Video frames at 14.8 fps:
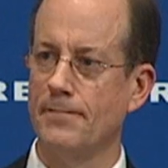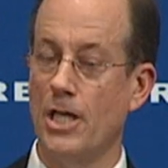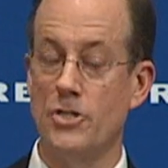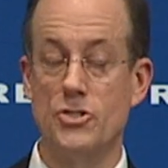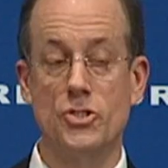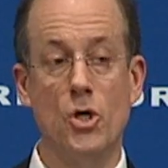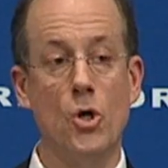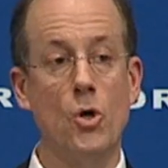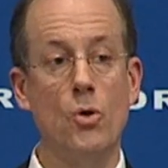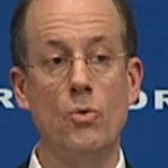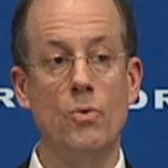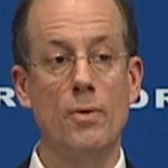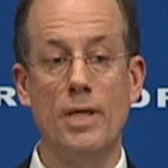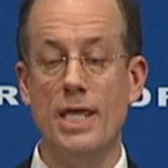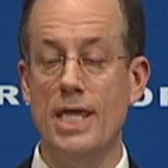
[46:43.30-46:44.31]
And
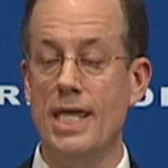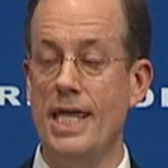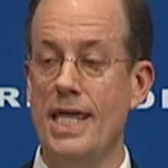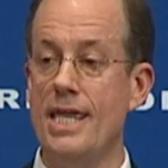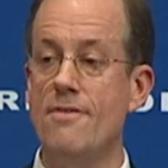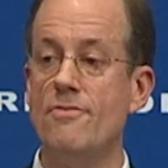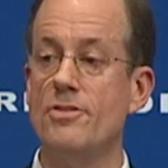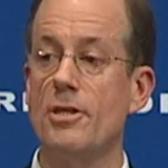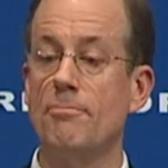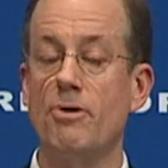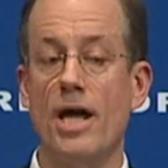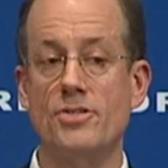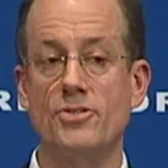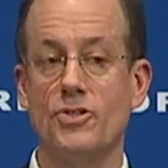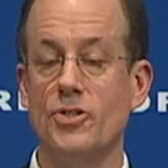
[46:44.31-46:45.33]
so even the
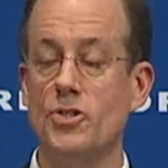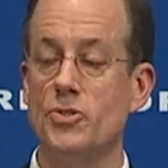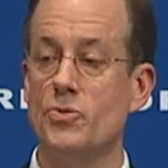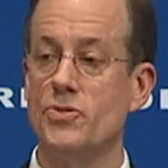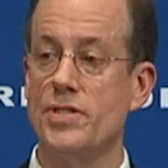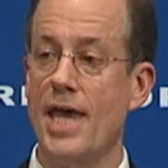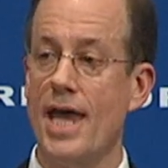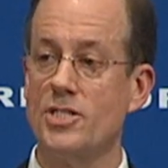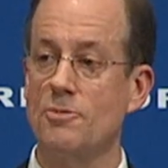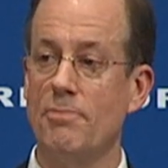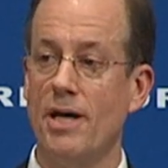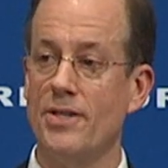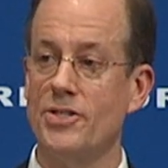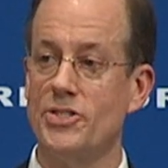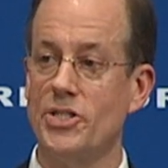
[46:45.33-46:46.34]
prosecution was asked
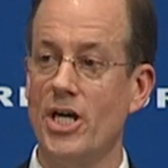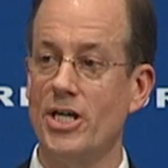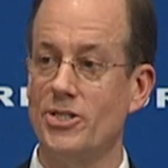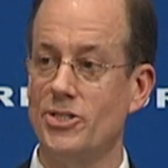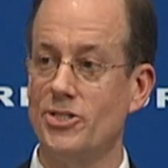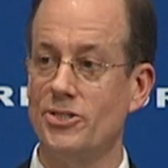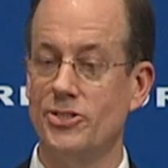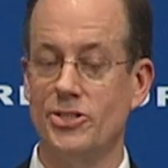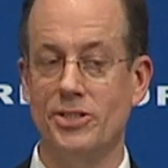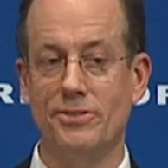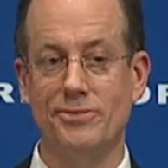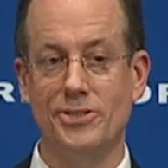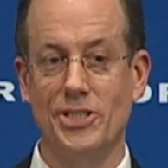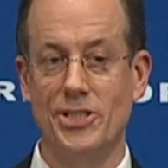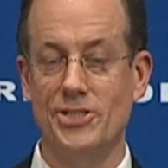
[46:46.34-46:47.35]
by the judge, J
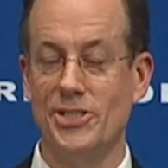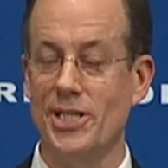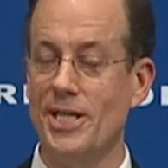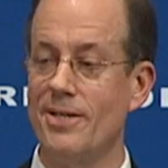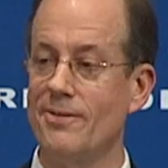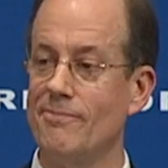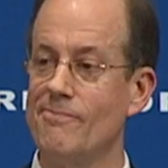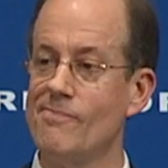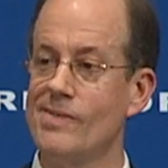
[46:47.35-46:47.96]
Judge Lind,